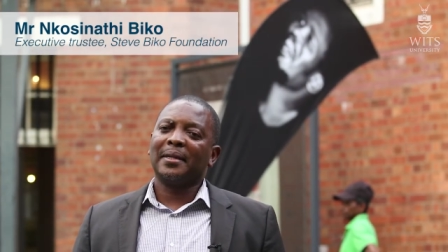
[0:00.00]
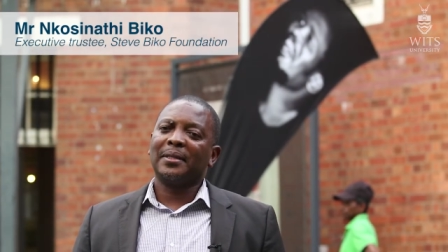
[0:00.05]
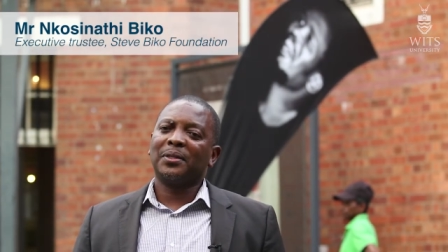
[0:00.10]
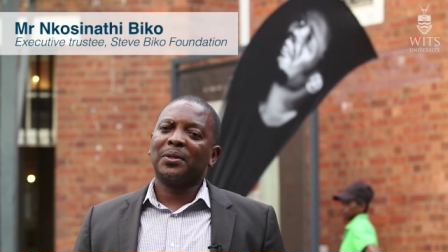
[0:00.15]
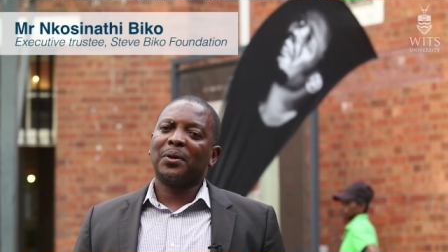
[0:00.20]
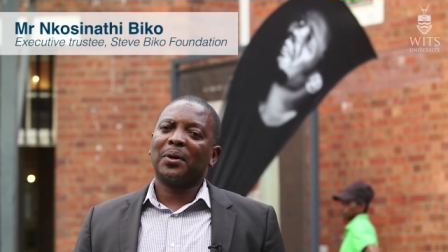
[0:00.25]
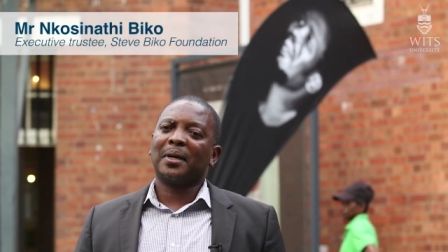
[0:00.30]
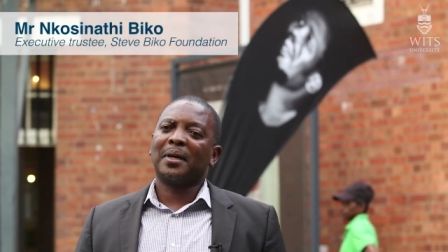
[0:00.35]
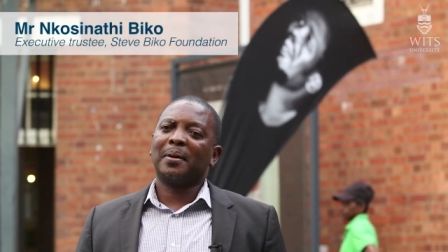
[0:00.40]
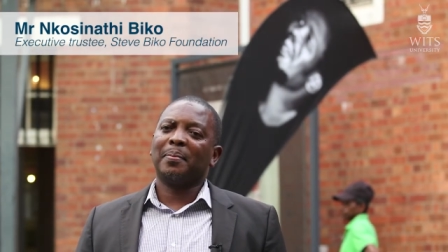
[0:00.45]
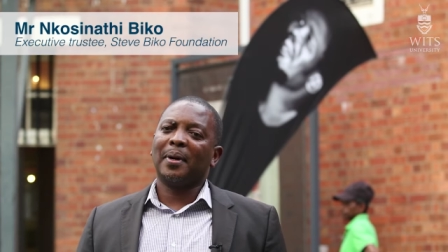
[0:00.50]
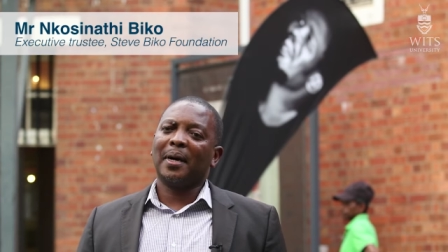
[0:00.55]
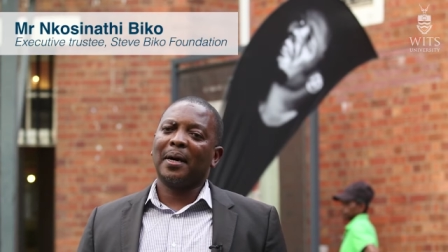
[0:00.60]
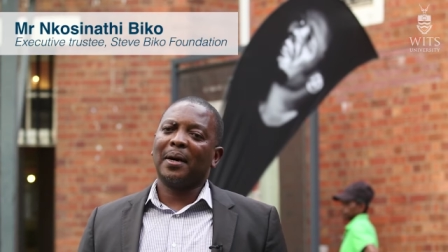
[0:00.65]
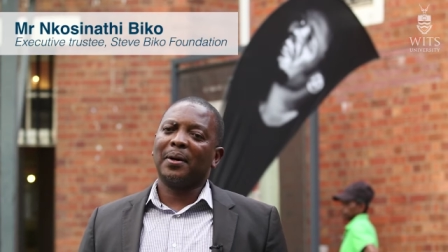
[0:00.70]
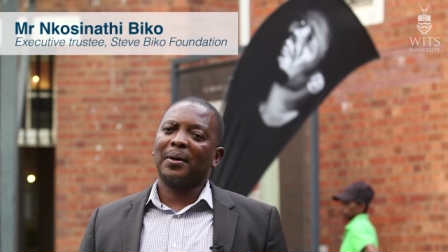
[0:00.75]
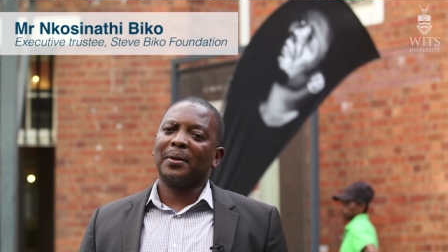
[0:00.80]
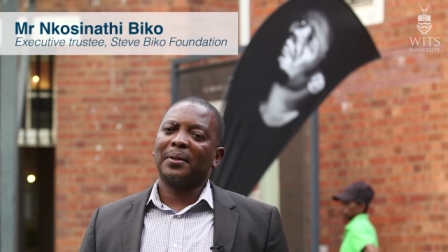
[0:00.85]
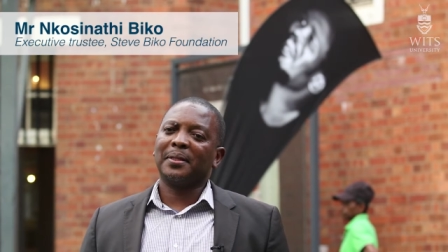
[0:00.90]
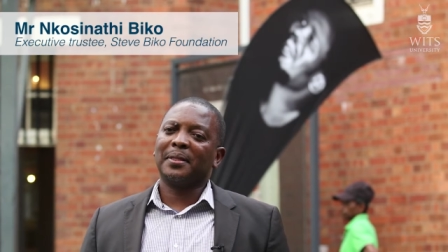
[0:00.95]
talk
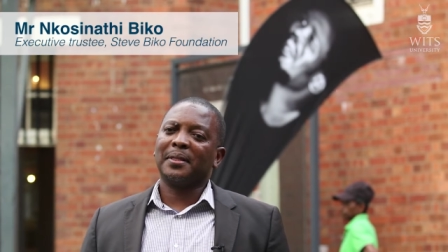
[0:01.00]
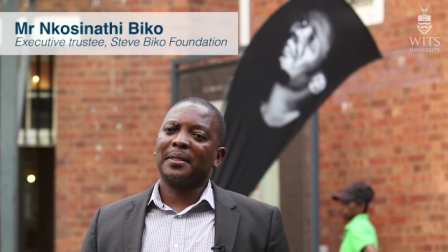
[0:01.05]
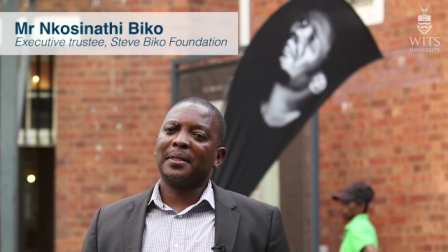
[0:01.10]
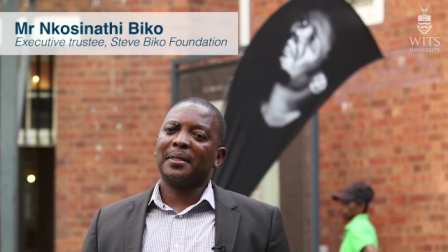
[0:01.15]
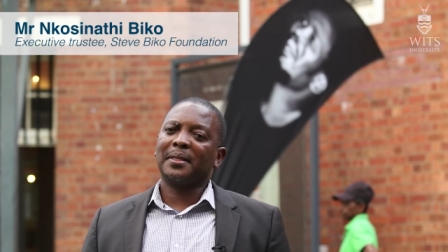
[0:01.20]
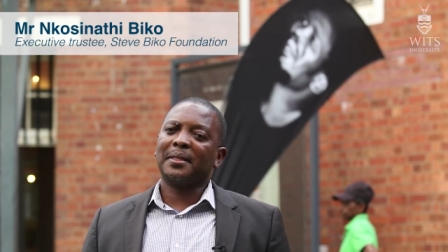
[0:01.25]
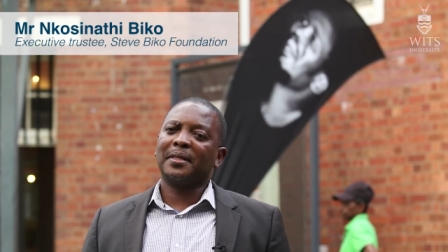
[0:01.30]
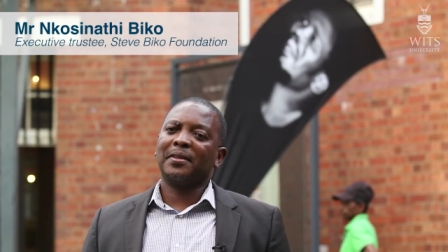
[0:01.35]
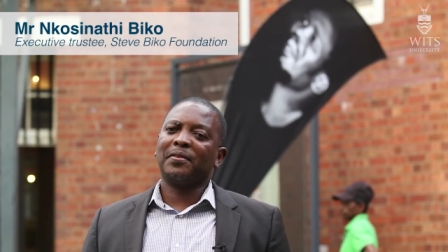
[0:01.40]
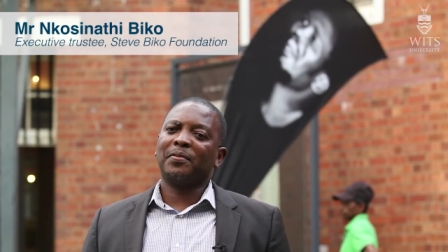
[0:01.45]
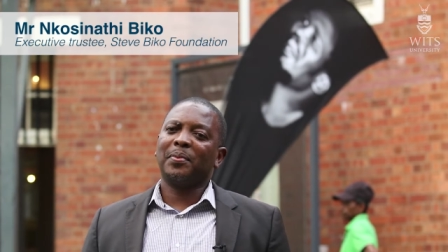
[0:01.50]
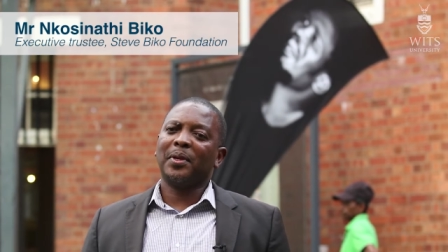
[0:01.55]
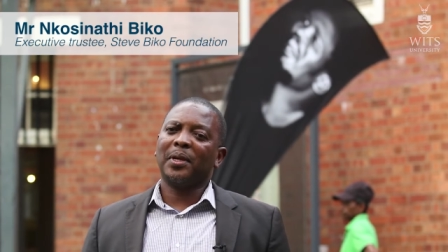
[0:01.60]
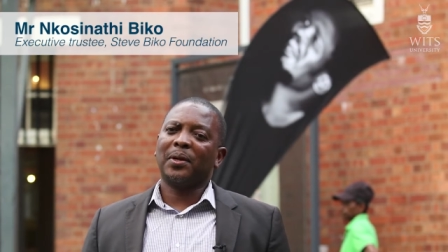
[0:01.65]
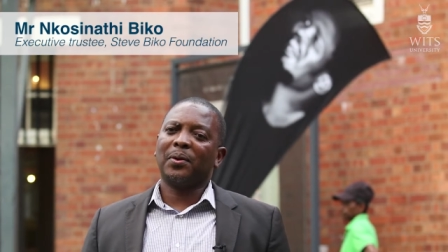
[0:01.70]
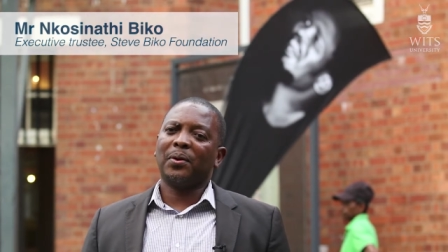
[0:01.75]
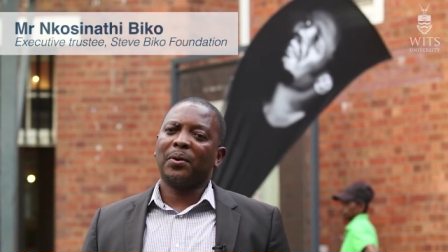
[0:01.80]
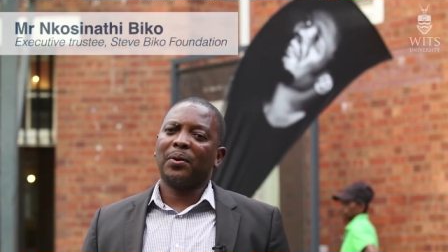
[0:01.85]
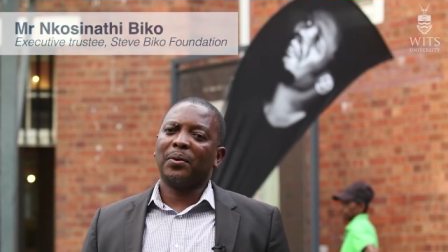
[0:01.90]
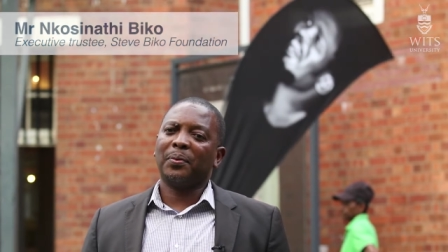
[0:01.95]
about Steve
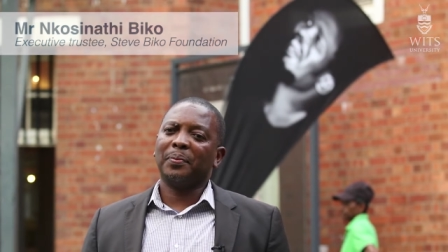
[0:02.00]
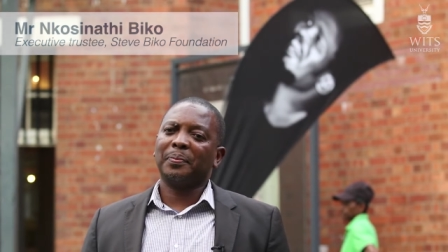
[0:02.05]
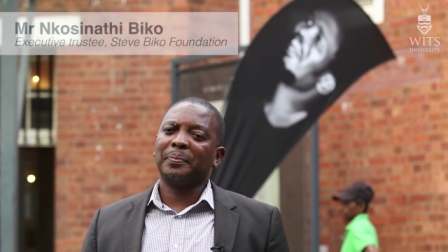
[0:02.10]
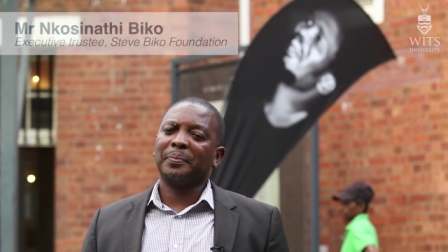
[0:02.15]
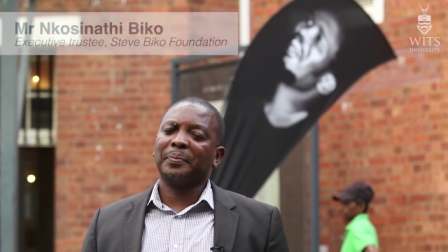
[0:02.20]
Biko